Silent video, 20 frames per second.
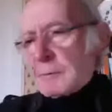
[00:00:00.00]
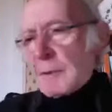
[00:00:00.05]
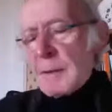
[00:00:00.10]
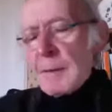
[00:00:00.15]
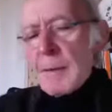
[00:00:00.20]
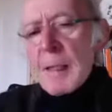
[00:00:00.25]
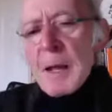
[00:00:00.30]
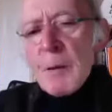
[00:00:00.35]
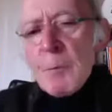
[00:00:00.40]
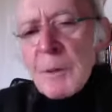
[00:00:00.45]

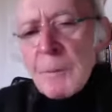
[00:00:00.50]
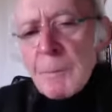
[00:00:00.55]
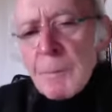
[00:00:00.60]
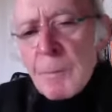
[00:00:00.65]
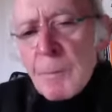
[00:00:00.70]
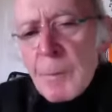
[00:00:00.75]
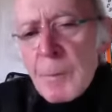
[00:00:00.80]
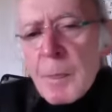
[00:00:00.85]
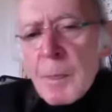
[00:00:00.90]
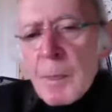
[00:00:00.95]
it. Now
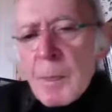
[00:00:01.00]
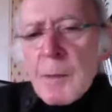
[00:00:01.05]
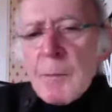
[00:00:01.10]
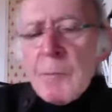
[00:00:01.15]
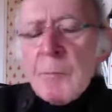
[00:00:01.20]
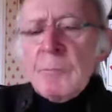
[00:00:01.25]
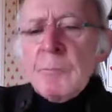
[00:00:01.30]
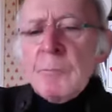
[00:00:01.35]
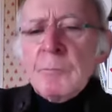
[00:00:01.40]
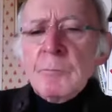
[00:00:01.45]
he's going to
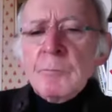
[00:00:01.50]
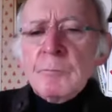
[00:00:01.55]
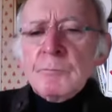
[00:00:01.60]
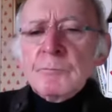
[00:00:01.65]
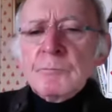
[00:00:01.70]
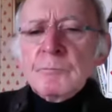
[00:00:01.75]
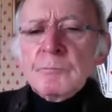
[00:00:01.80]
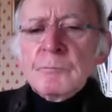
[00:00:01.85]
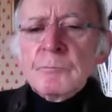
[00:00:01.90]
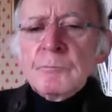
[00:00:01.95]
have to sort of
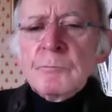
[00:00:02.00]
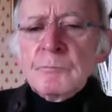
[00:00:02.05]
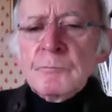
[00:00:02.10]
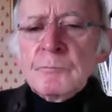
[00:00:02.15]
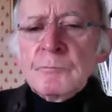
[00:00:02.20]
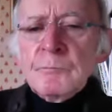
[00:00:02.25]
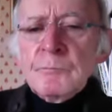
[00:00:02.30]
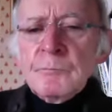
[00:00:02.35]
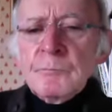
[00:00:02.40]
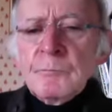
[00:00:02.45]

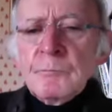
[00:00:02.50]
stay